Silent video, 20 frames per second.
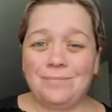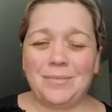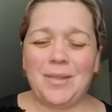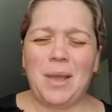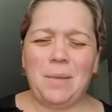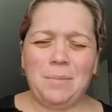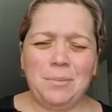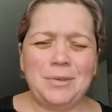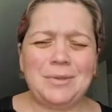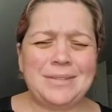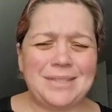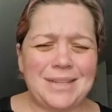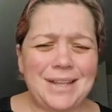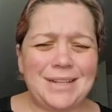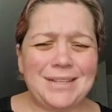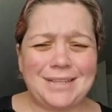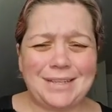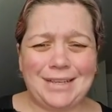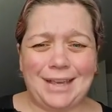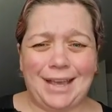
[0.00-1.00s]
your
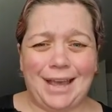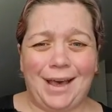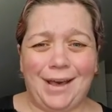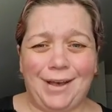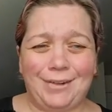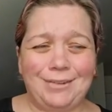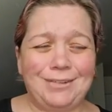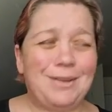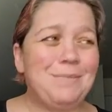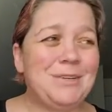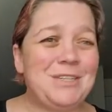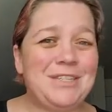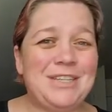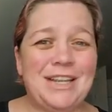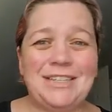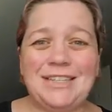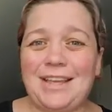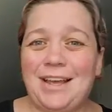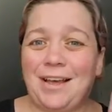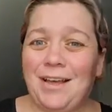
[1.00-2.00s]
Scentsy gal. I'm your
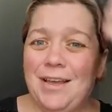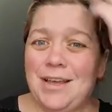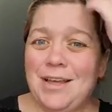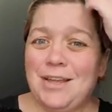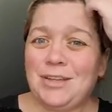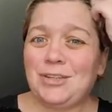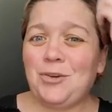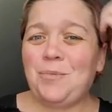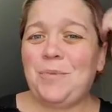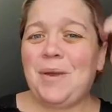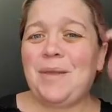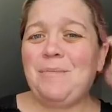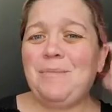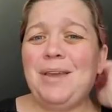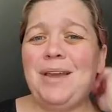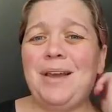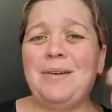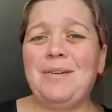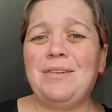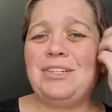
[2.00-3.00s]
Scentsy gal. Don't mind
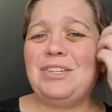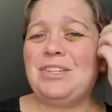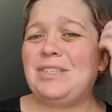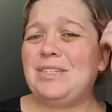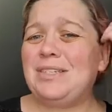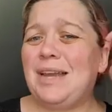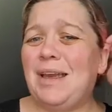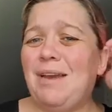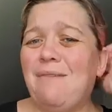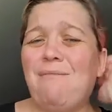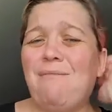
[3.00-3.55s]
me, I just am